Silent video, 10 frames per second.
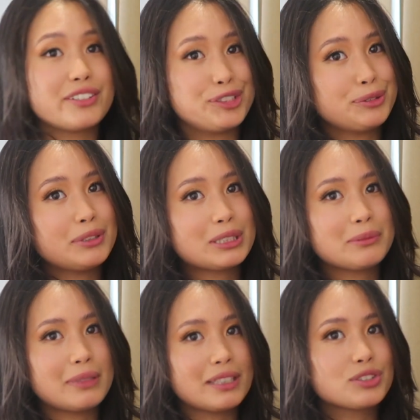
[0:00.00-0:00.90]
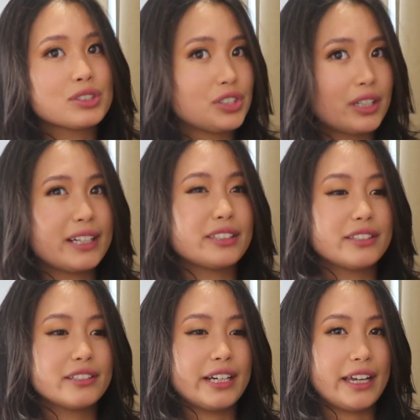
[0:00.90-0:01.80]
do recommend to dry
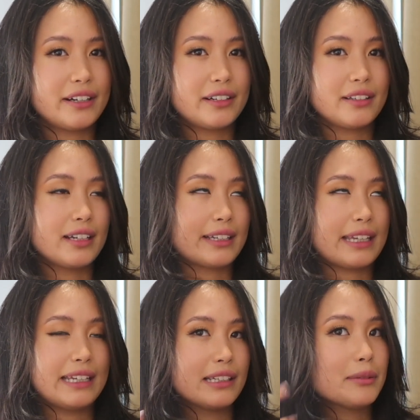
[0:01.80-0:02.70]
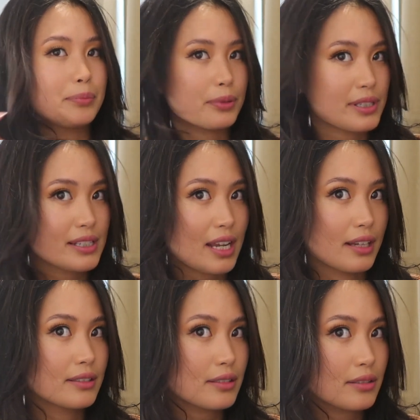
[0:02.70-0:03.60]
your hair like
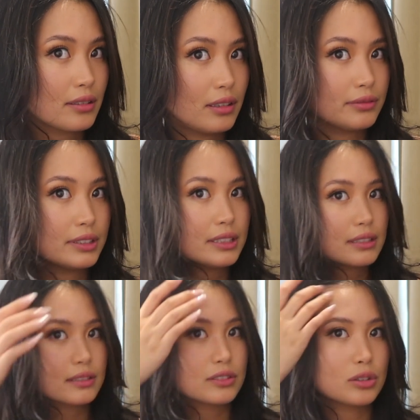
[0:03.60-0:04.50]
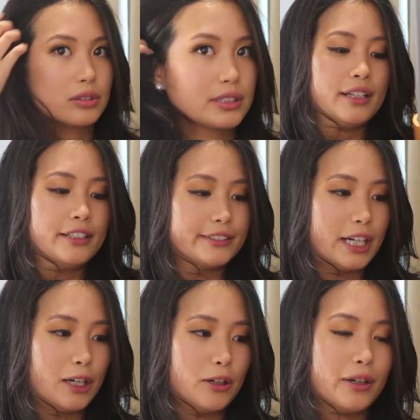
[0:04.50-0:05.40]
80% of it. So
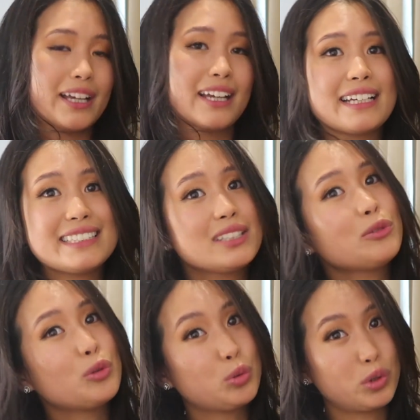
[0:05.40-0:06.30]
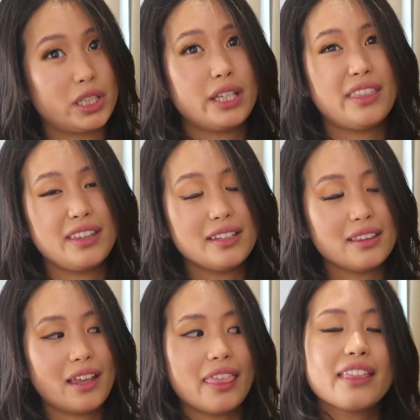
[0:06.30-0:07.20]
now, is it worth it?
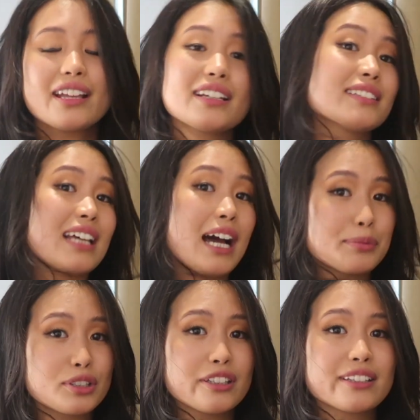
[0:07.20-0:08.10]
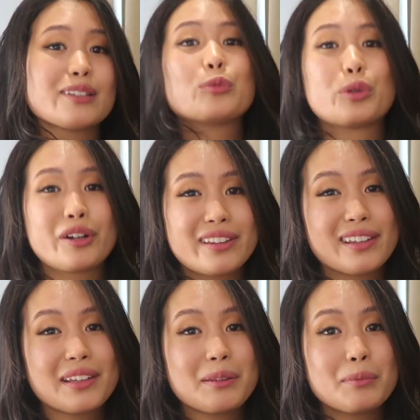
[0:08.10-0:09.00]
I think it's absolutely worth
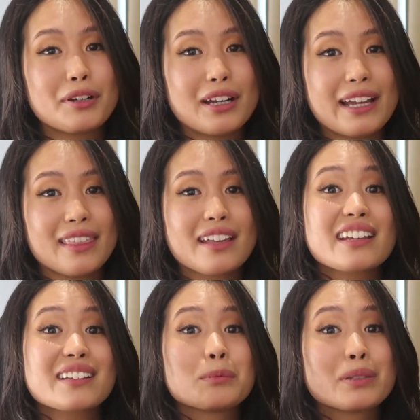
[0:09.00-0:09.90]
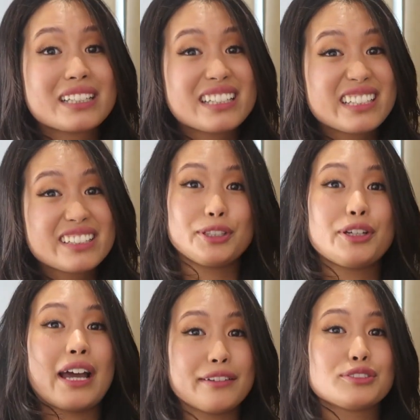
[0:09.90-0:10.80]
it, but I think in the beginning you
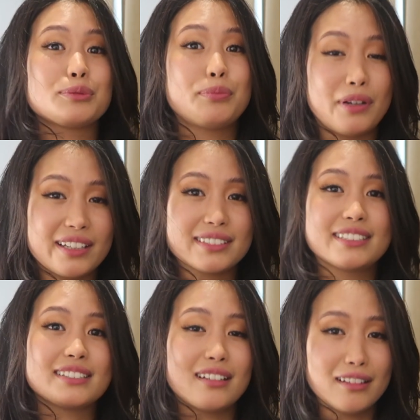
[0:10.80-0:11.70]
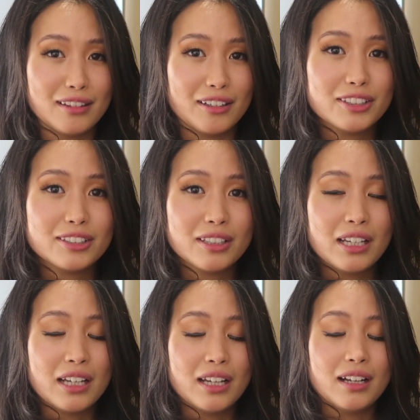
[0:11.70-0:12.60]
have to practice a lot.
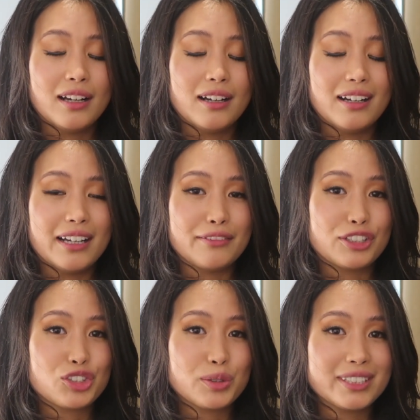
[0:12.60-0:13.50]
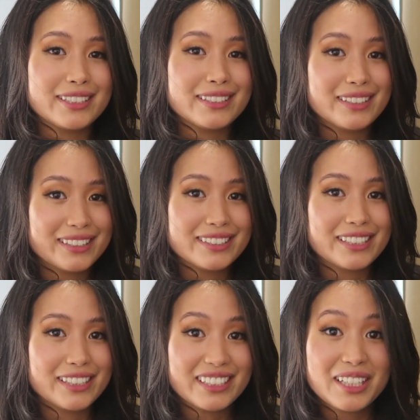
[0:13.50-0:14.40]
Eventually they
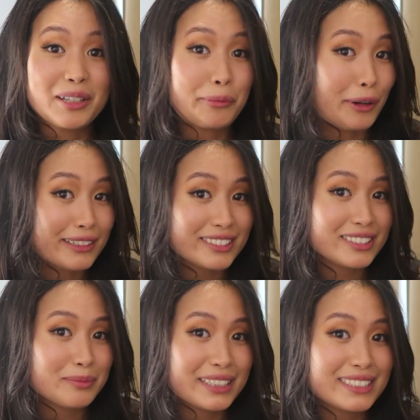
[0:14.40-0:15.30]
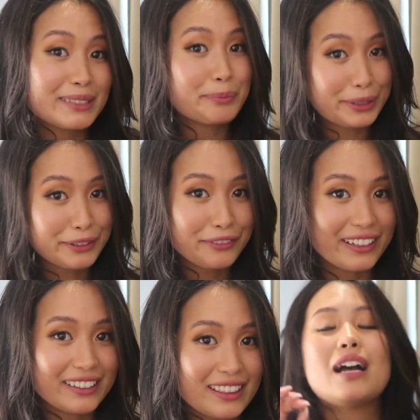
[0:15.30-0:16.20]
say practice makes it
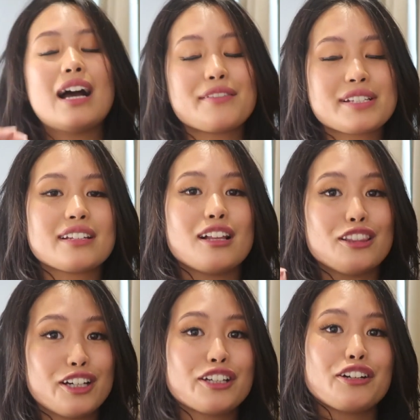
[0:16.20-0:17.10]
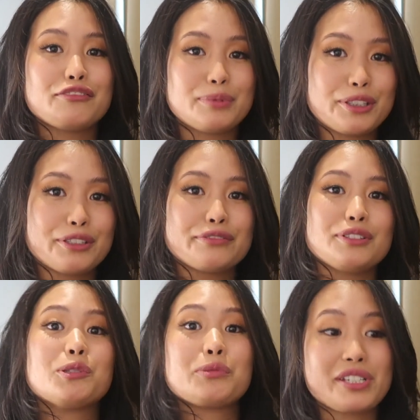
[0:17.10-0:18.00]
perfect. I've seen a lot of
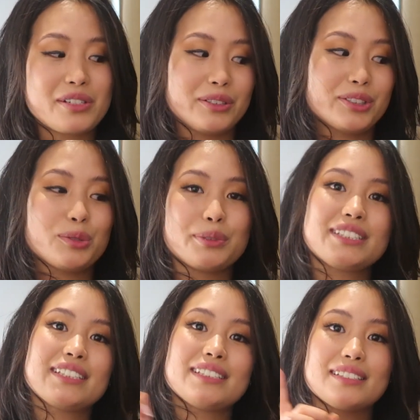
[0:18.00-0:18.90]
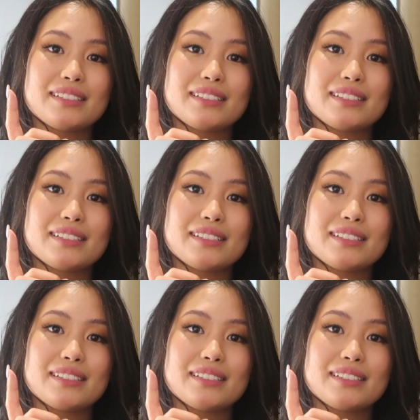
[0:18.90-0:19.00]
beautiful results with this